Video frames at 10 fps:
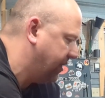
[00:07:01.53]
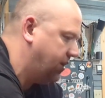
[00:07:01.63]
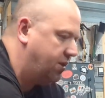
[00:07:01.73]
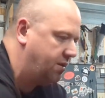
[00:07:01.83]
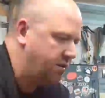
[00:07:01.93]

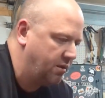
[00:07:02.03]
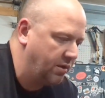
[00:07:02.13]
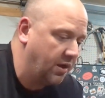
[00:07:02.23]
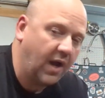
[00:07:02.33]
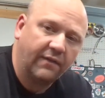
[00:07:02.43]
and turn
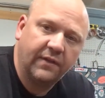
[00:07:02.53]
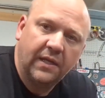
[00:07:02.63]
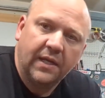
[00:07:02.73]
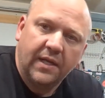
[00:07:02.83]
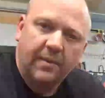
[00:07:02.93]
it off.
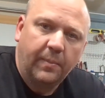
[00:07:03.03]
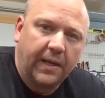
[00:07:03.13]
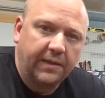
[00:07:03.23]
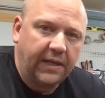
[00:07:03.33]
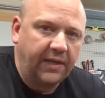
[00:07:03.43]

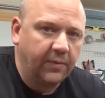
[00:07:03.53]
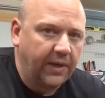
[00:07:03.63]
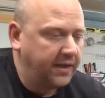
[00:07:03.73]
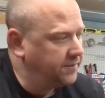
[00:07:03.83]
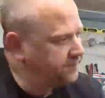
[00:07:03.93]
But
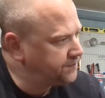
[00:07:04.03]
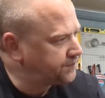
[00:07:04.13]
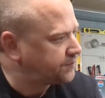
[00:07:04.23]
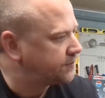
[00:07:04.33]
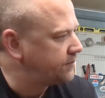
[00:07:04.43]
anyway,
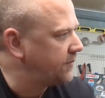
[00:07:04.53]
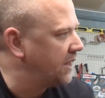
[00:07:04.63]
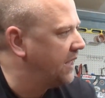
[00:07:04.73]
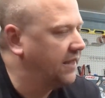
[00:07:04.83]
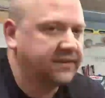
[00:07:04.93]

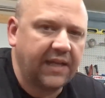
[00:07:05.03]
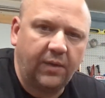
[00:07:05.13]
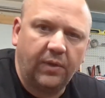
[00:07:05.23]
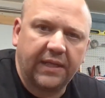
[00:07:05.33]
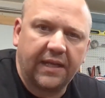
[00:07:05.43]
that's kind
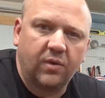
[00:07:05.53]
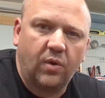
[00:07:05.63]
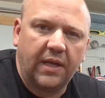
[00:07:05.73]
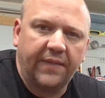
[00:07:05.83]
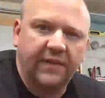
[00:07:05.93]
of what I got
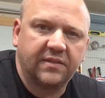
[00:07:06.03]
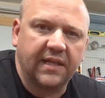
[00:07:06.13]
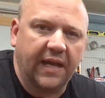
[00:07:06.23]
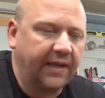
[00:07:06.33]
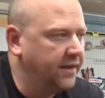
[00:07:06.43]
going on this
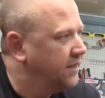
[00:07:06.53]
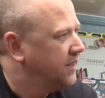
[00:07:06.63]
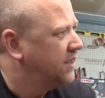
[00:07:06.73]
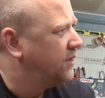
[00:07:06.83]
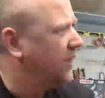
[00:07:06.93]
guy
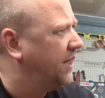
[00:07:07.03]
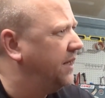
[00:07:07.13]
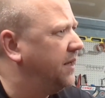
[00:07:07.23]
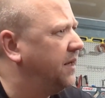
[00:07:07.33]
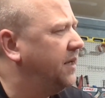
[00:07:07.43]
right
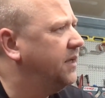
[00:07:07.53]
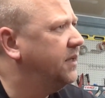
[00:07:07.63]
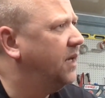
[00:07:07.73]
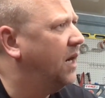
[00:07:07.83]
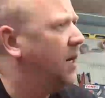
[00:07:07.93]
here.
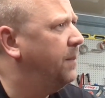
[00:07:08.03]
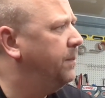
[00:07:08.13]
I